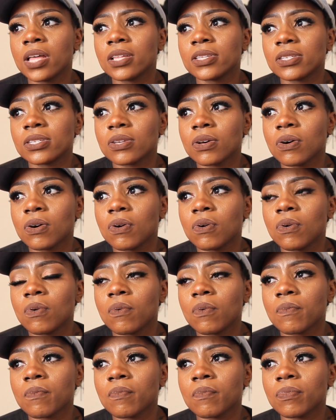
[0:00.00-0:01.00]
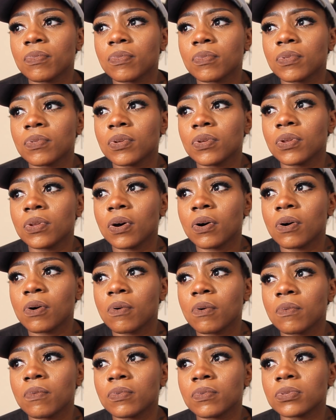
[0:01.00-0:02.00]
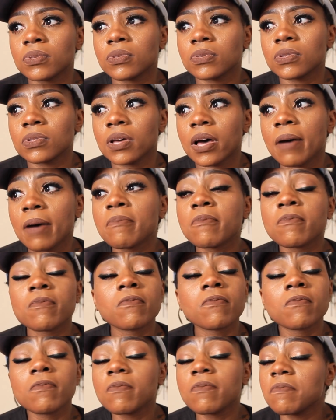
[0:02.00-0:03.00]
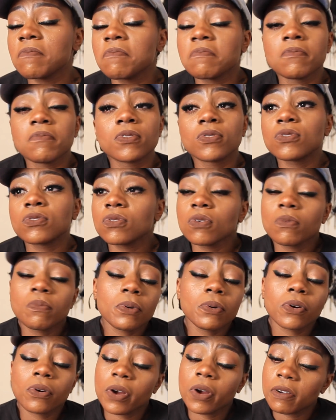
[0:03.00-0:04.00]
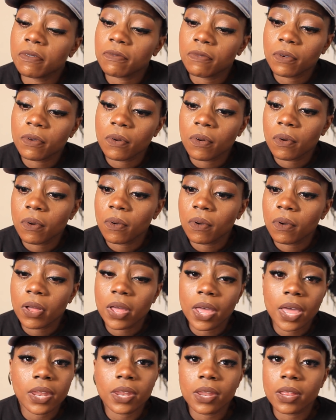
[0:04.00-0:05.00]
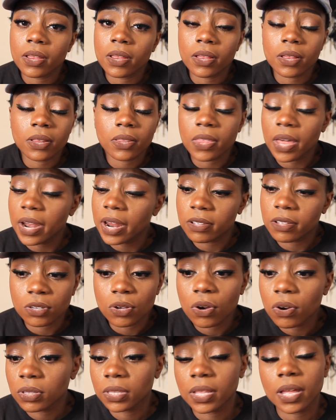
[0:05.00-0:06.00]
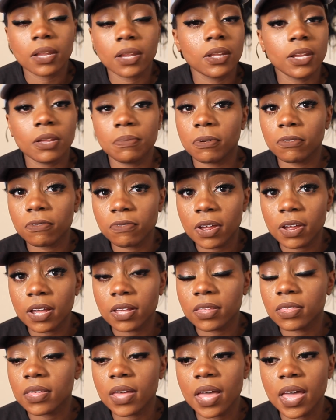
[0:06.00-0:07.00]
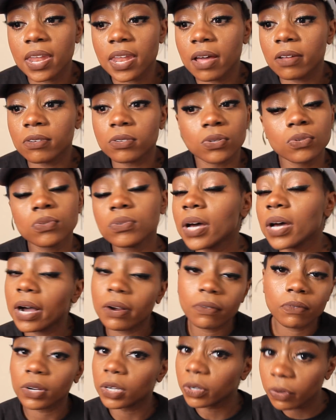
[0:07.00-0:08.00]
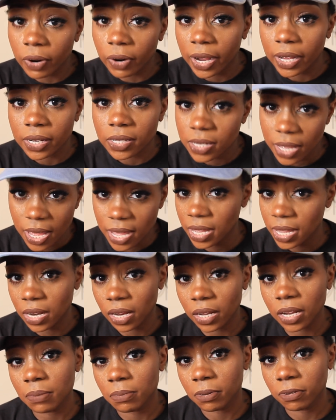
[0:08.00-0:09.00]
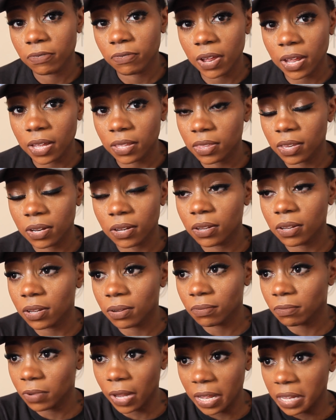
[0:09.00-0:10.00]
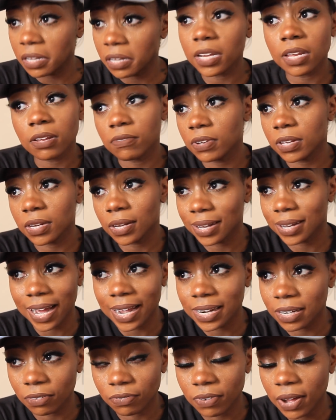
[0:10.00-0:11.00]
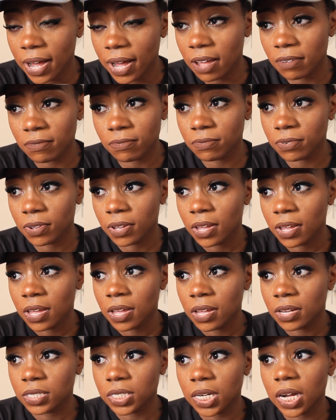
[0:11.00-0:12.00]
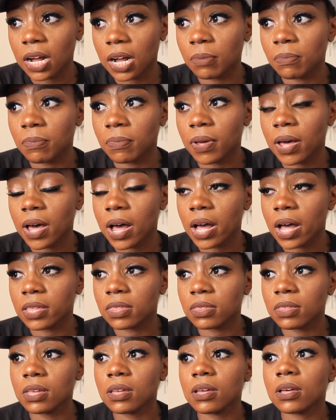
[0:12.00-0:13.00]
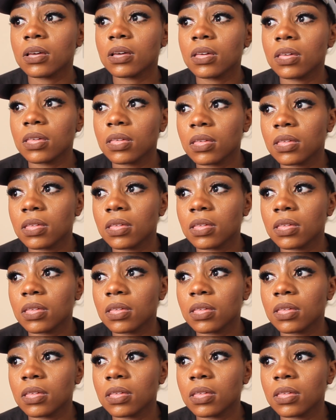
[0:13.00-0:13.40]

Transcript: And so, you know, I'm super grateful and that I took that leap of faith, and I do not regret taking a leap of faith and, like, leaving a 9-to-5 job. I think